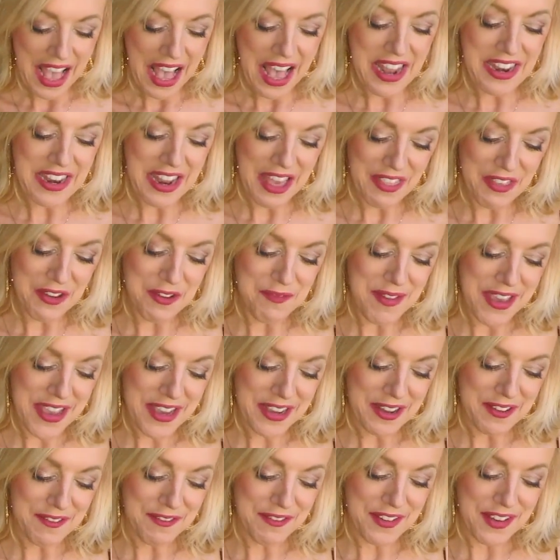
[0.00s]
Another
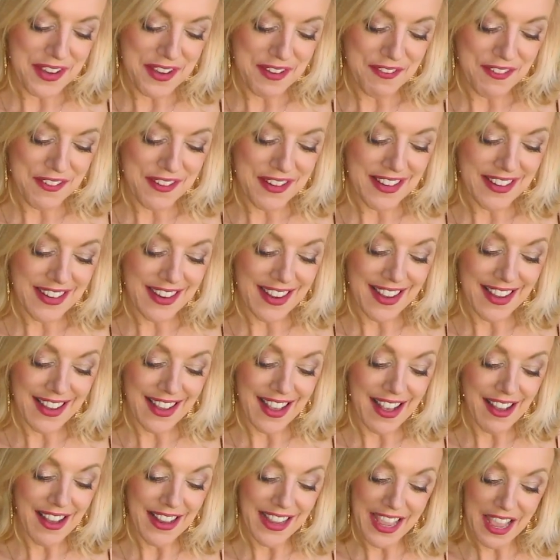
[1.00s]
makeup favorite,
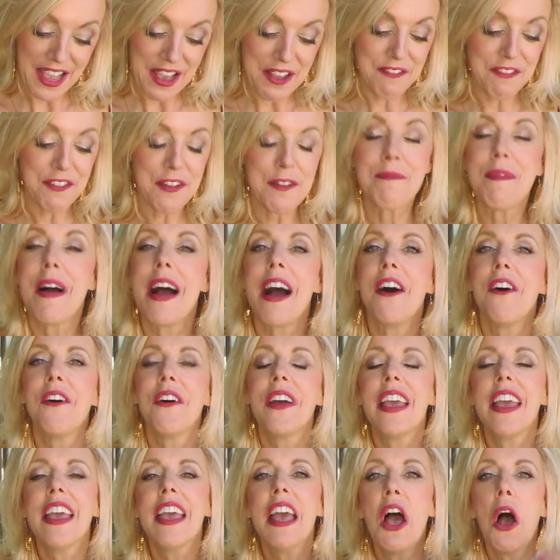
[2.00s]
again from
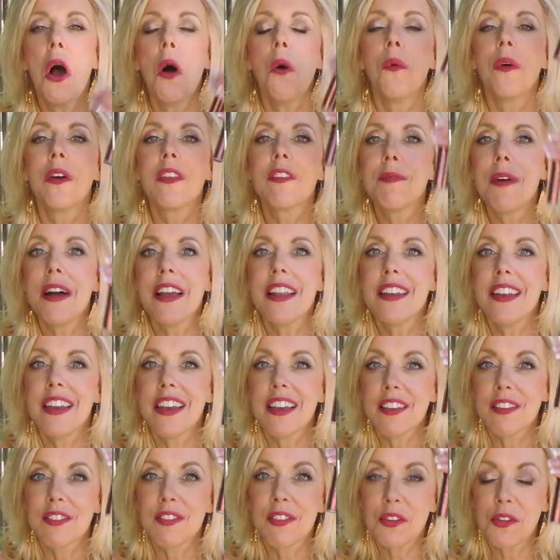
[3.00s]
Maui, was my
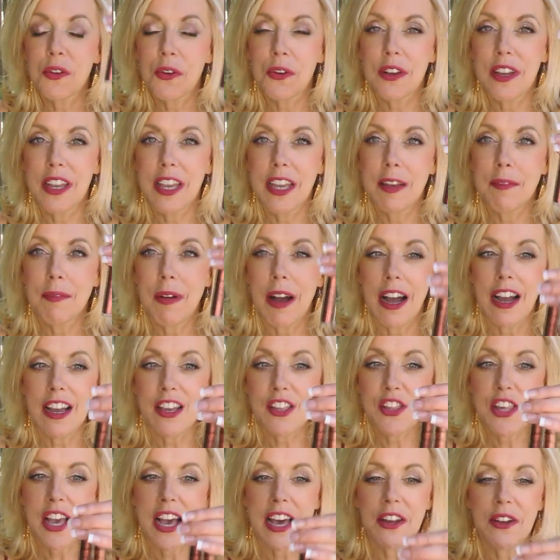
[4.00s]
NYX cream
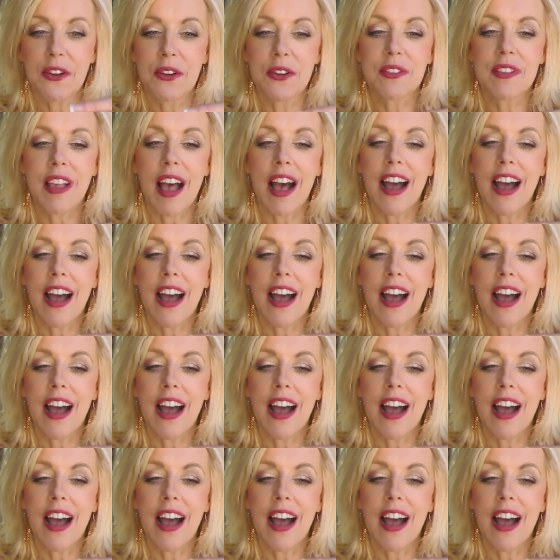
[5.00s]
eyeshadows.